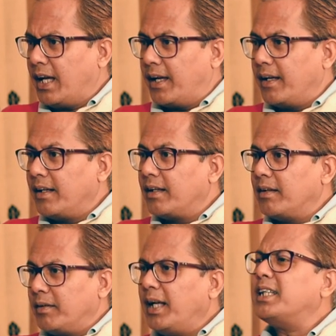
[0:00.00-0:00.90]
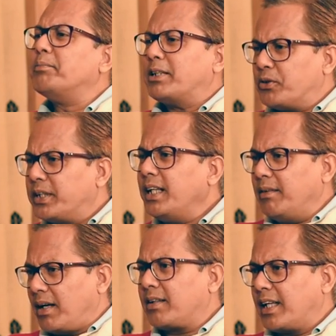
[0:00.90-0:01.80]
It's not only for Hindu migrants. It is
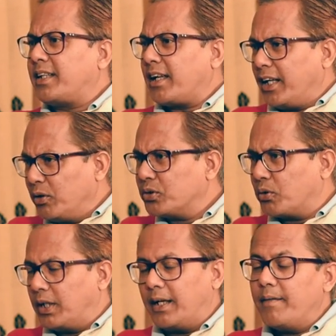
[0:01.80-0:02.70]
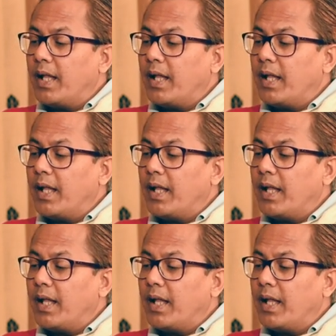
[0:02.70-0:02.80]
majority, they are Hindus only.